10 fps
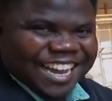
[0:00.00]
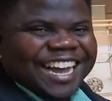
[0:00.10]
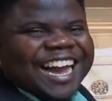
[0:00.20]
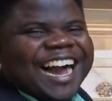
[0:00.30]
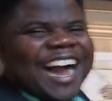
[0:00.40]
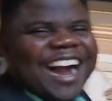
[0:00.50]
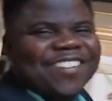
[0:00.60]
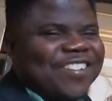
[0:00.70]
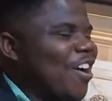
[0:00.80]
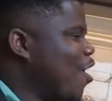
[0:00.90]
I
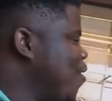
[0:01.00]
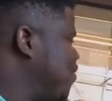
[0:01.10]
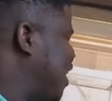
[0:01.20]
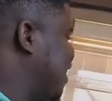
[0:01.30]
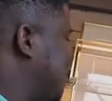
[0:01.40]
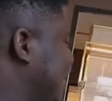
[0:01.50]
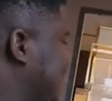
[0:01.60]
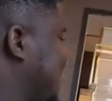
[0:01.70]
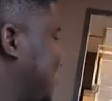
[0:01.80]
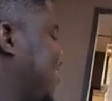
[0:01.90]
have you all my
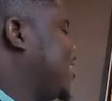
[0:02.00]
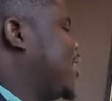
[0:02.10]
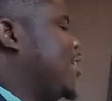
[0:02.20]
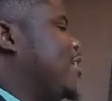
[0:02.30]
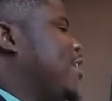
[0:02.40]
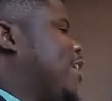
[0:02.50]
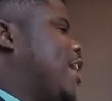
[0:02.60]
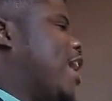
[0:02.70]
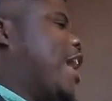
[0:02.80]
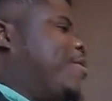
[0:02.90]
dates.
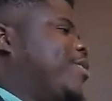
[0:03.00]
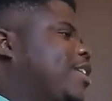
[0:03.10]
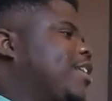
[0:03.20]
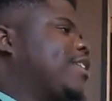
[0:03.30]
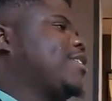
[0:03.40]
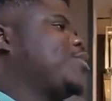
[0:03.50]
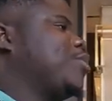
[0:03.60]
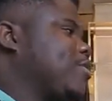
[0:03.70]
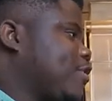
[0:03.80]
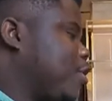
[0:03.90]
Yeah, I mean, this
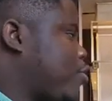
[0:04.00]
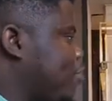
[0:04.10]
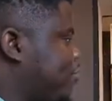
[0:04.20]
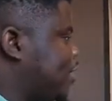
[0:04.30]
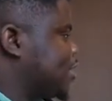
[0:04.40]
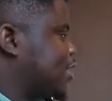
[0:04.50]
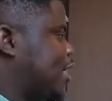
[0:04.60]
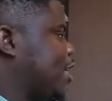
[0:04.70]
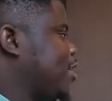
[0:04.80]
was a conference and I